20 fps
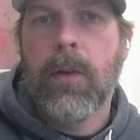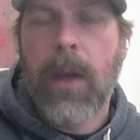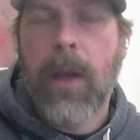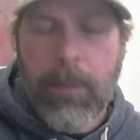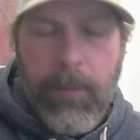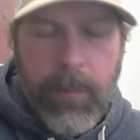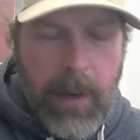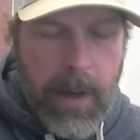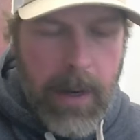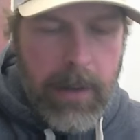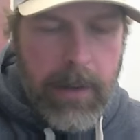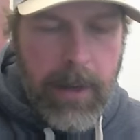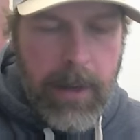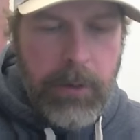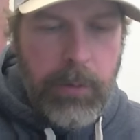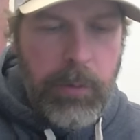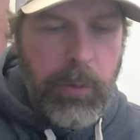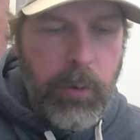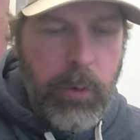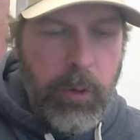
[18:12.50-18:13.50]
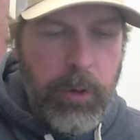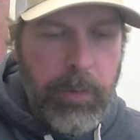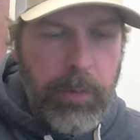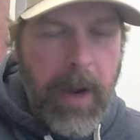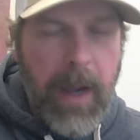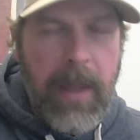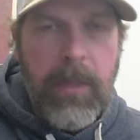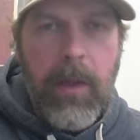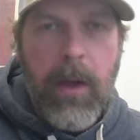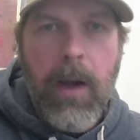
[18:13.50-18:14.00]
Yep, and that's what was
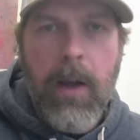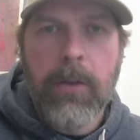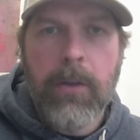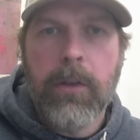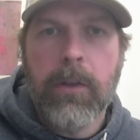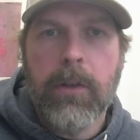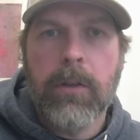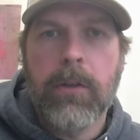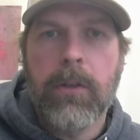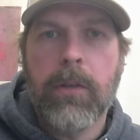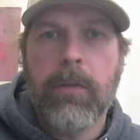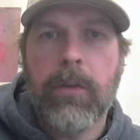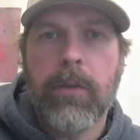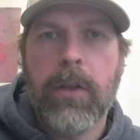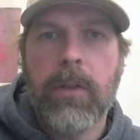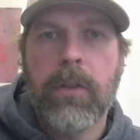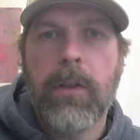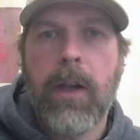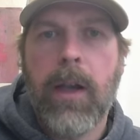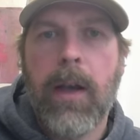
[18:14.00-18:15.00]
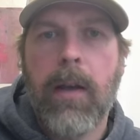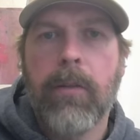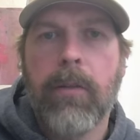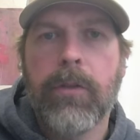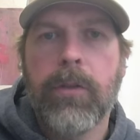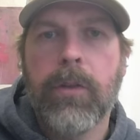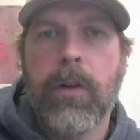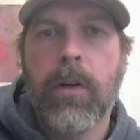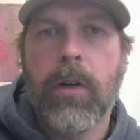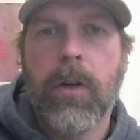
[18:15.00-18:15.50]
my thoughts, is if these
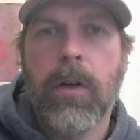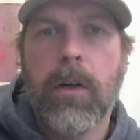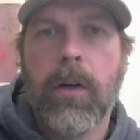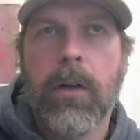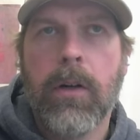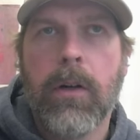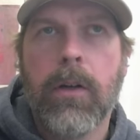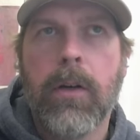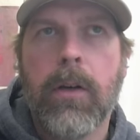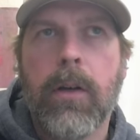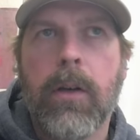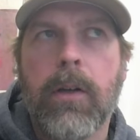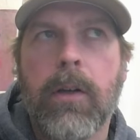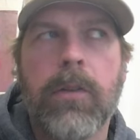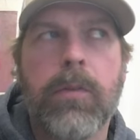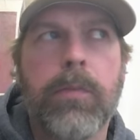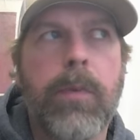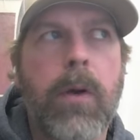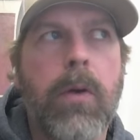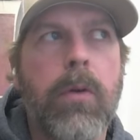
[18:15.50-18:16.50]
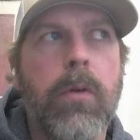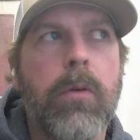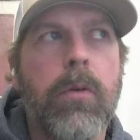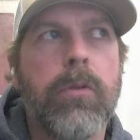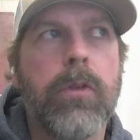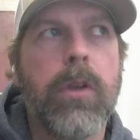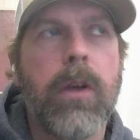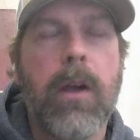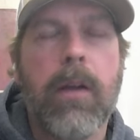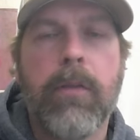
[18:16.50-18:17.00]
calves are
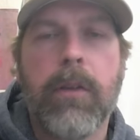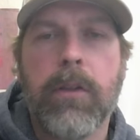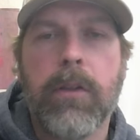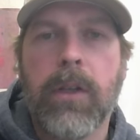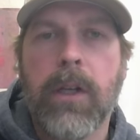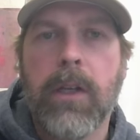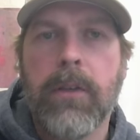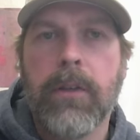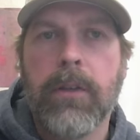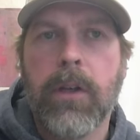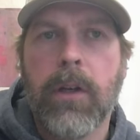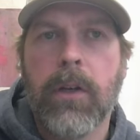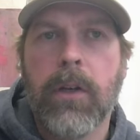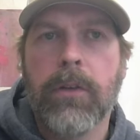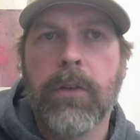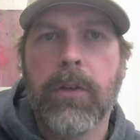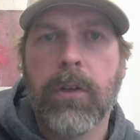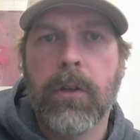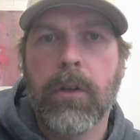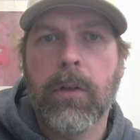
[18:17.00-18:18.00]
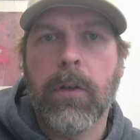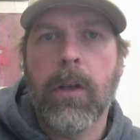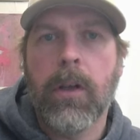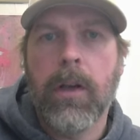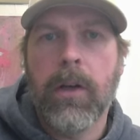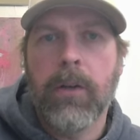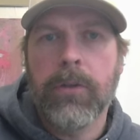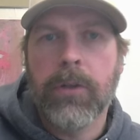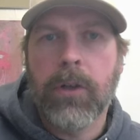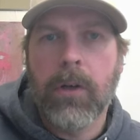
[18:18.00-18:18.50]
exposed and have this insult to their
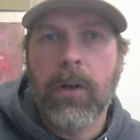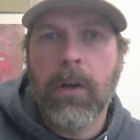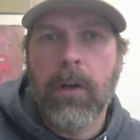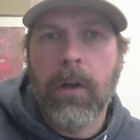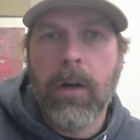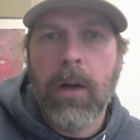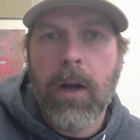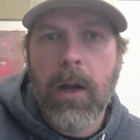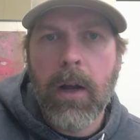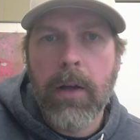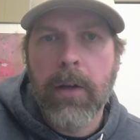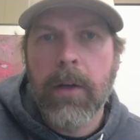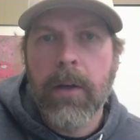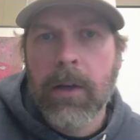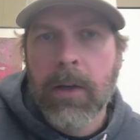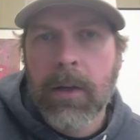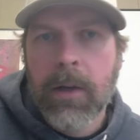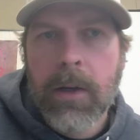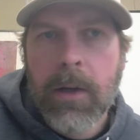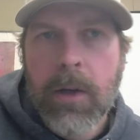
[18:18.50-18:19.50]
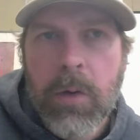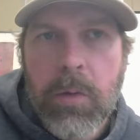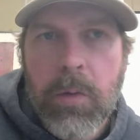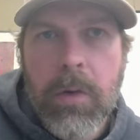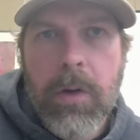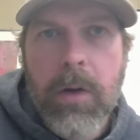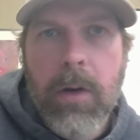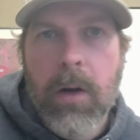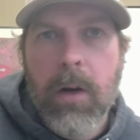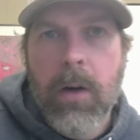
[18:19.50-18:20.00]
lungs earlier on,
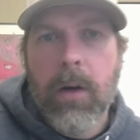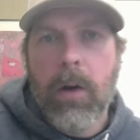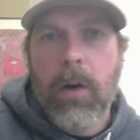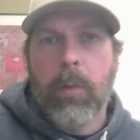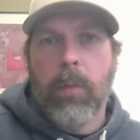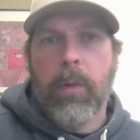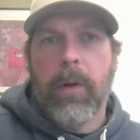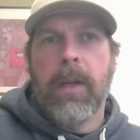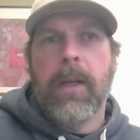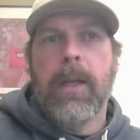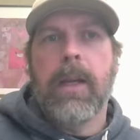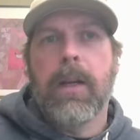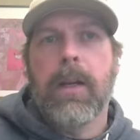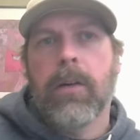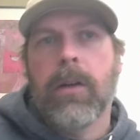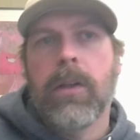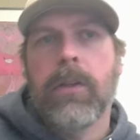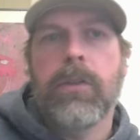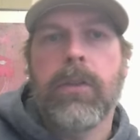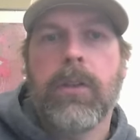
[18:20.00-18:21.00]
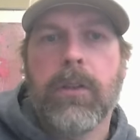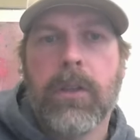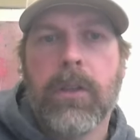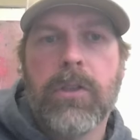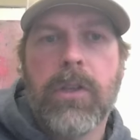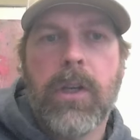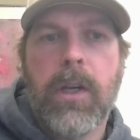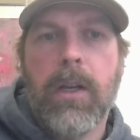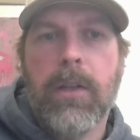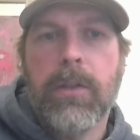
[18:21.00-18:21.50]
are we increasing the
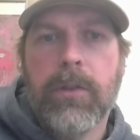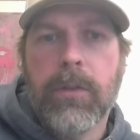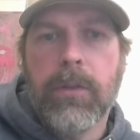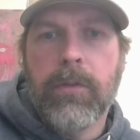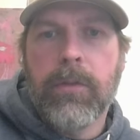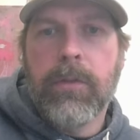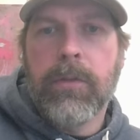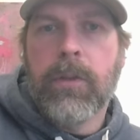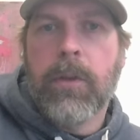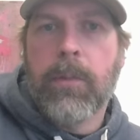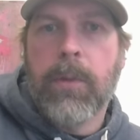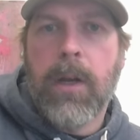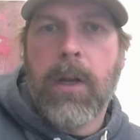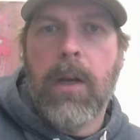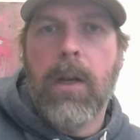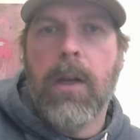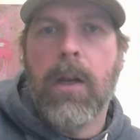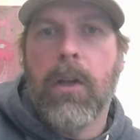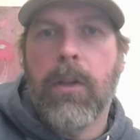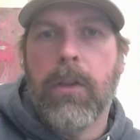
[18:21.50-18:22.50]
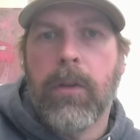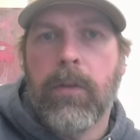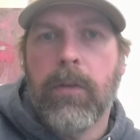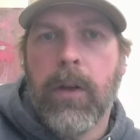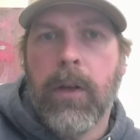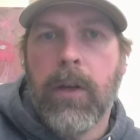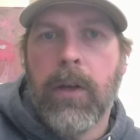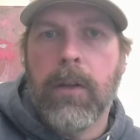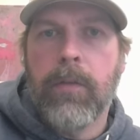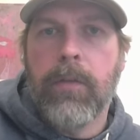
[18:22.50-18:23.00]
chance of some kind of health
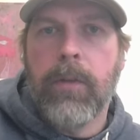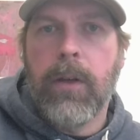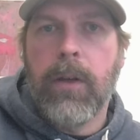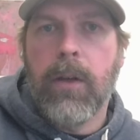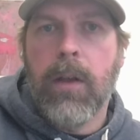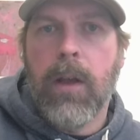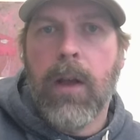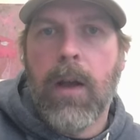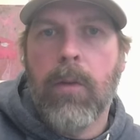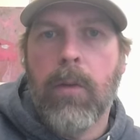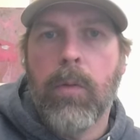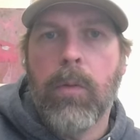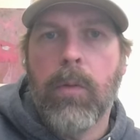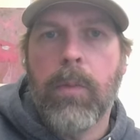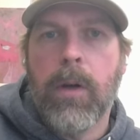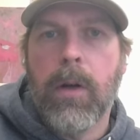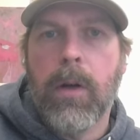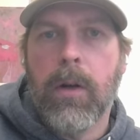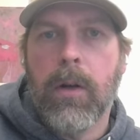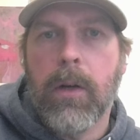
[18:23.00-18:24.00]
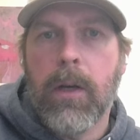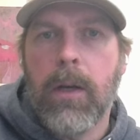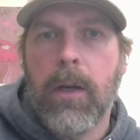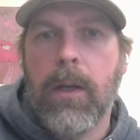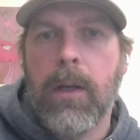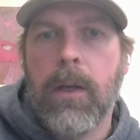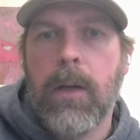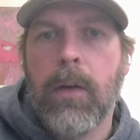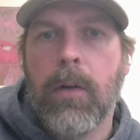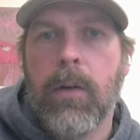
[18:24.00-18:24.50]
event in the feedlot with
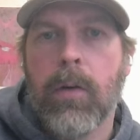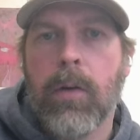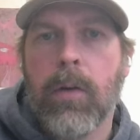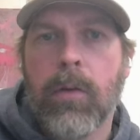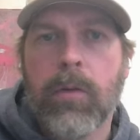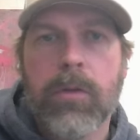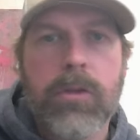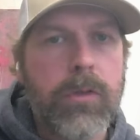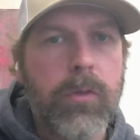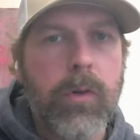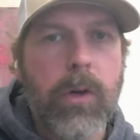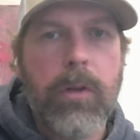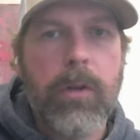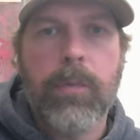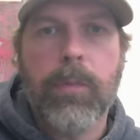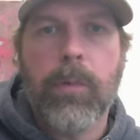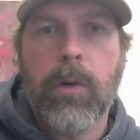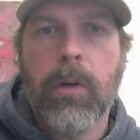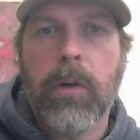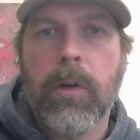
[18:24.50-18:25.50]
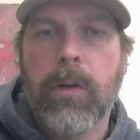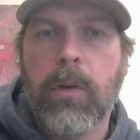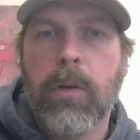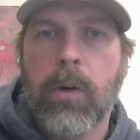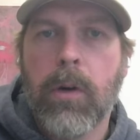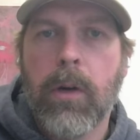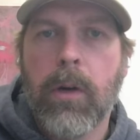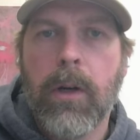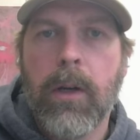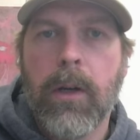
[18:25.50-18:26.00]
BRD or just
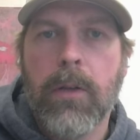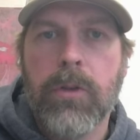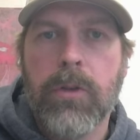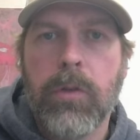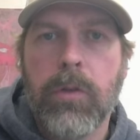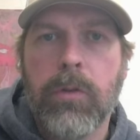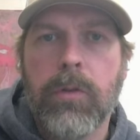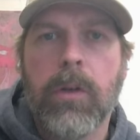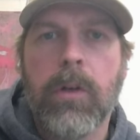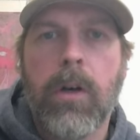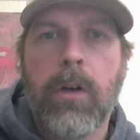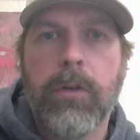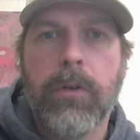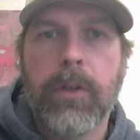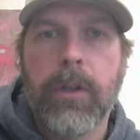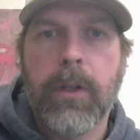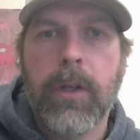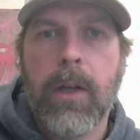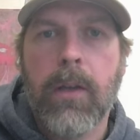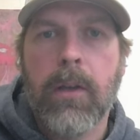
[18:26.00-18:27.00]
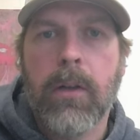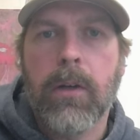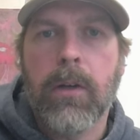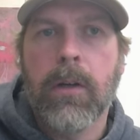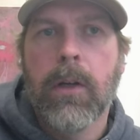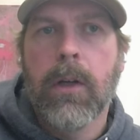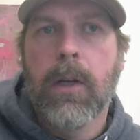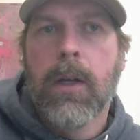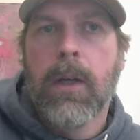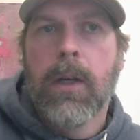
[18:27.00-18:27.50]
respiratory issues altogether?